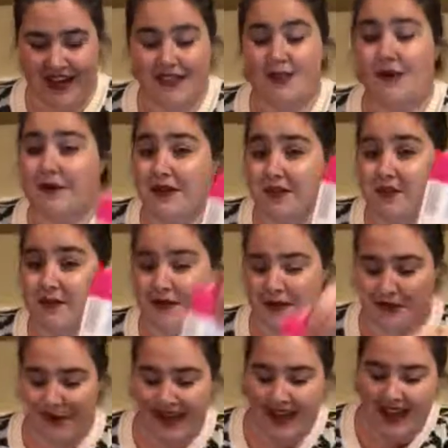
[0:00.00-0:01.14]
So I'm gonna put
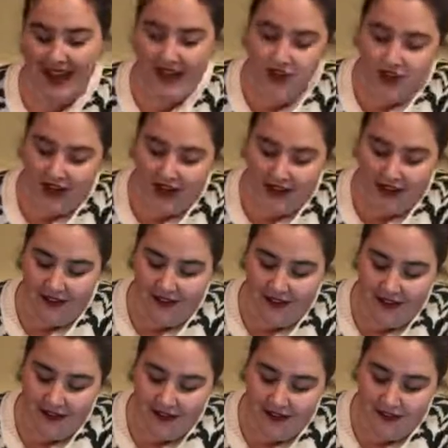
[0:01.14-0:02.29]
both my Drunk
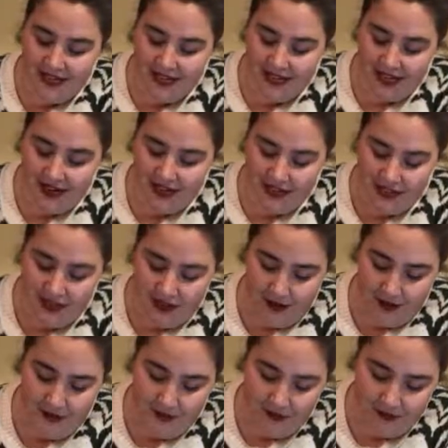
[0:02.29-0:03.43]
Elephant serums in here too.